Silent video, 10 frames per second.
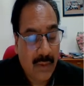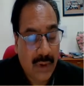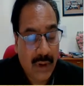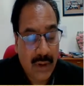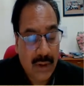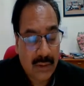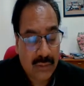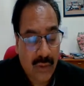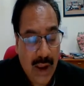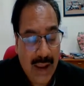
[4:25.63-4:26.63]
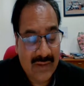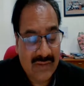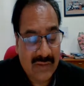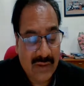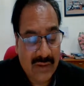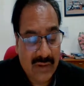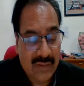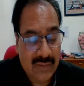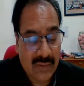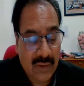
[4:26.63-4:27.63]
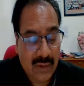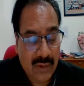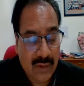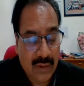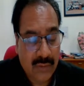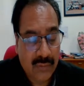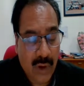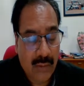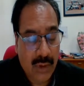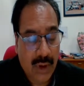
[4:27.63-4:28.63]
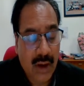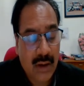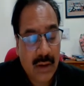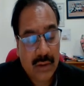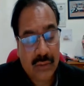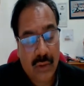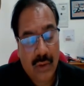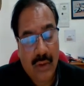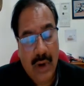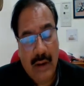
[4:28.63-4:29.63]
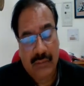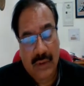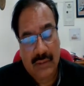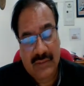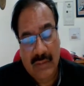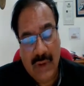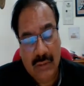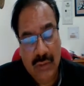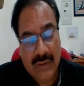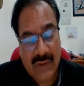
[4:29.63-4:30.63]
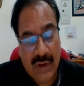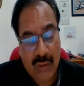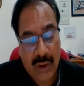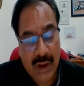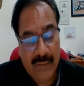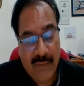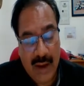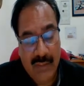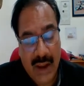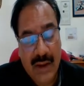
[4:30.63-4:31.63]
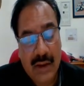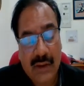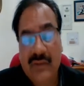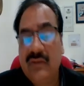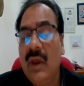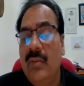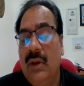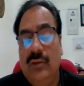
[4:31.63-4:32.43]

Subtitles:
Okay, so as it is solved here, so after some calculation you will get 5 by 7.